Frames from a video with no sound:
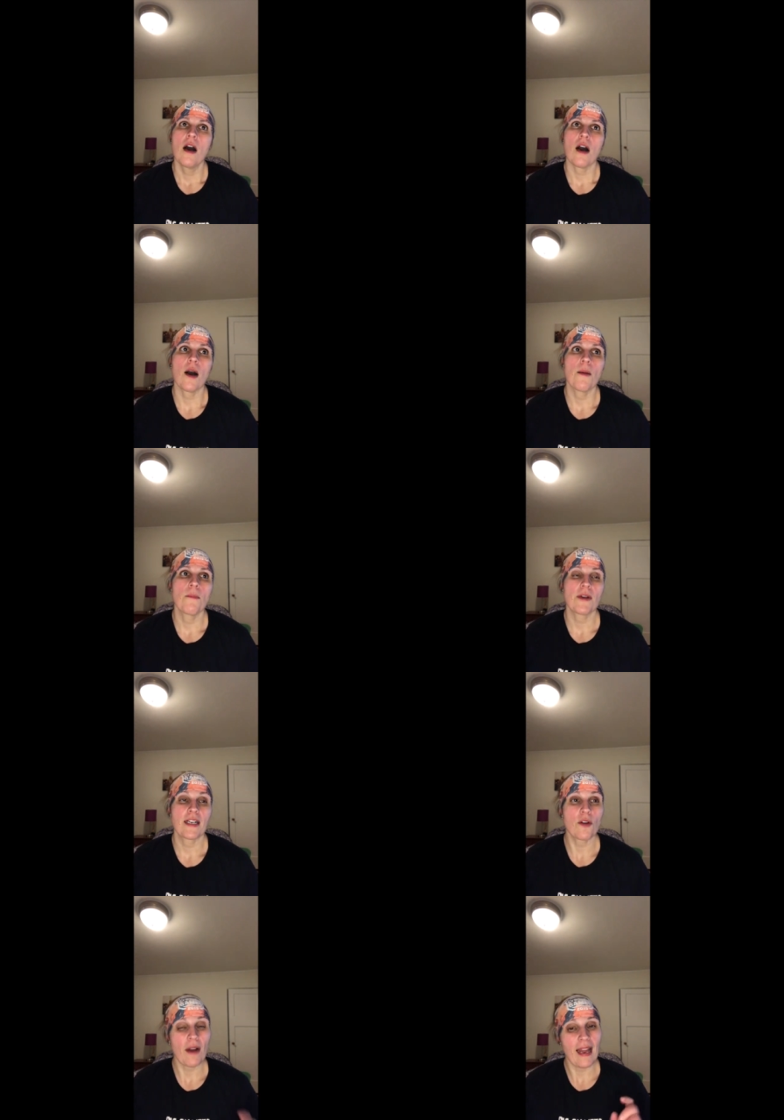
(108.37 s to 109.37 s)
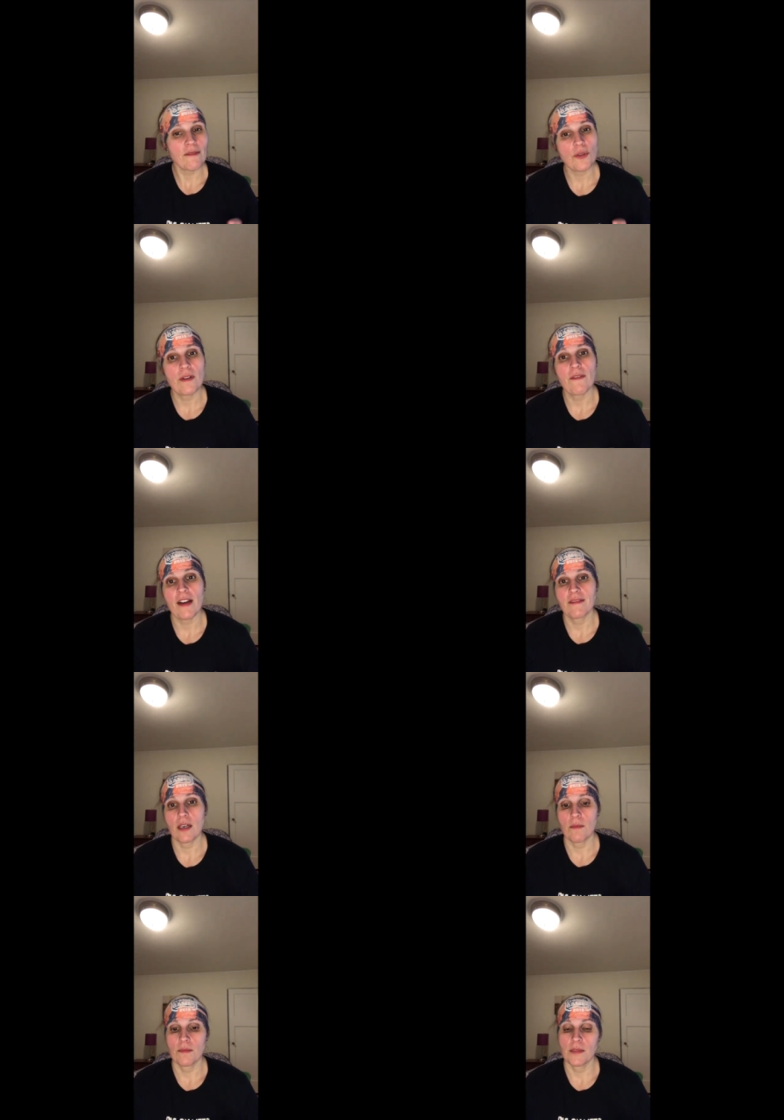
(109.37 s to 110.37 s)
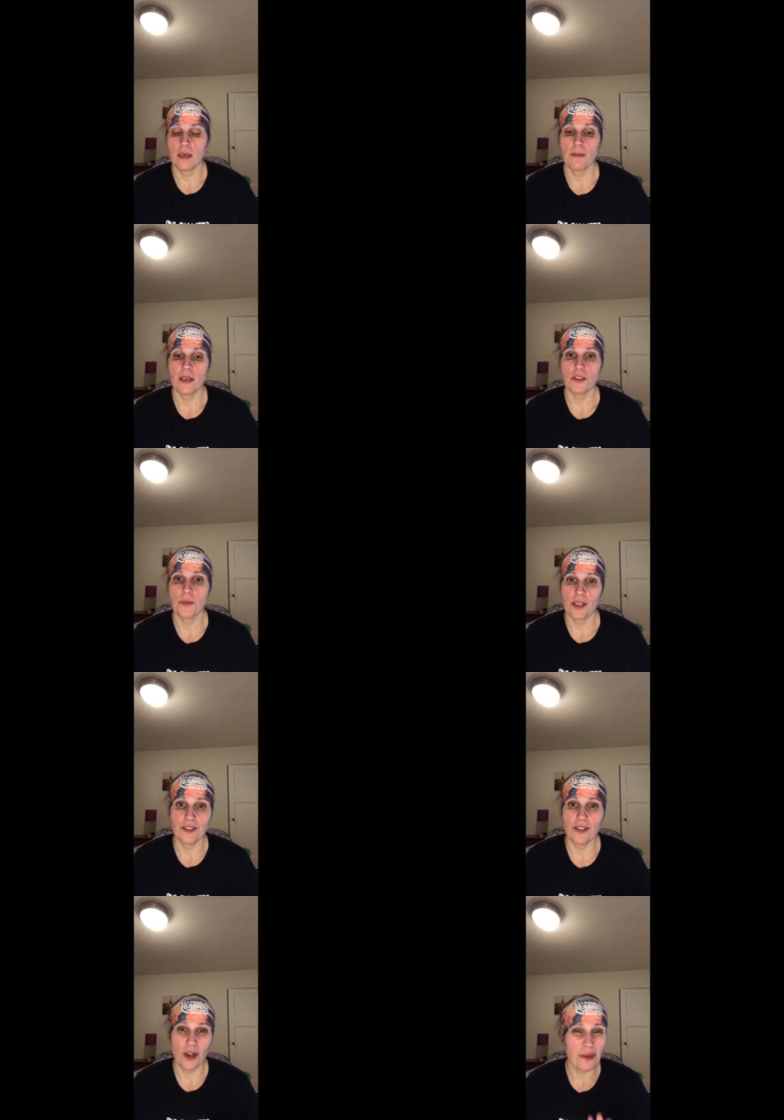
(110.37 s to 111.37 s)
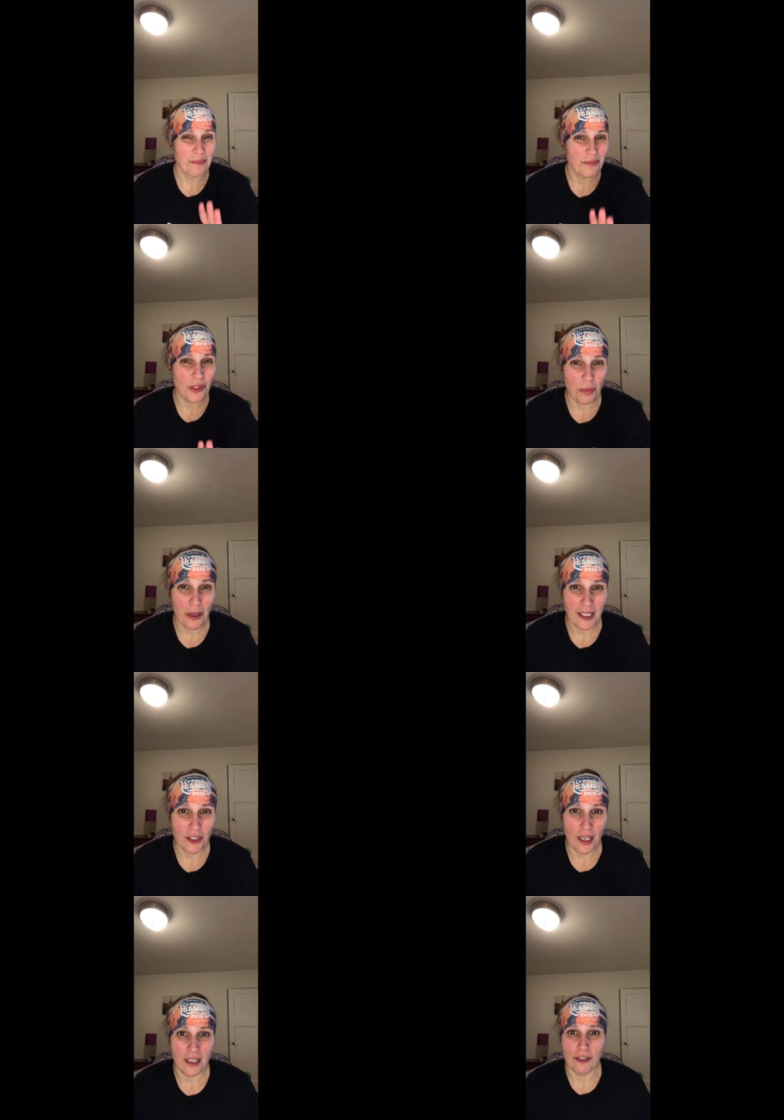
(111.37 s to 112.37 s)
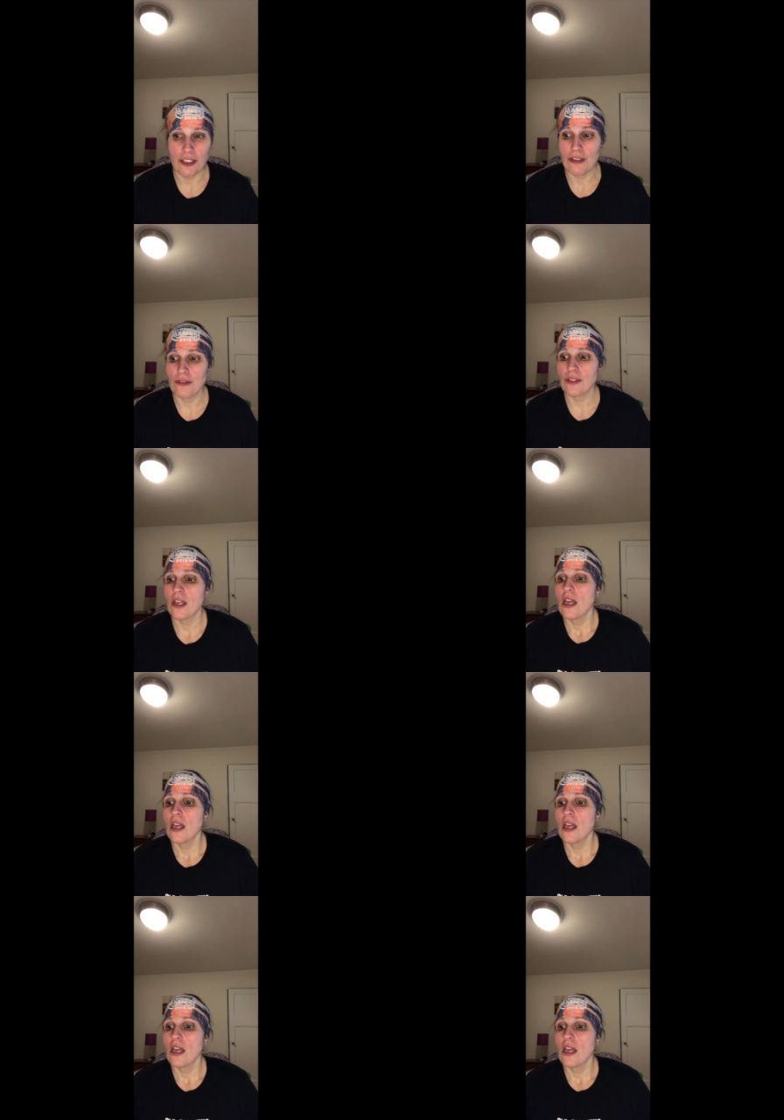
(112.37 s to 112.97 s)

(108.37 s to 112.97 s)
Um, but I don't have 25 dumb, dumbbells because, you know, supply chain issues.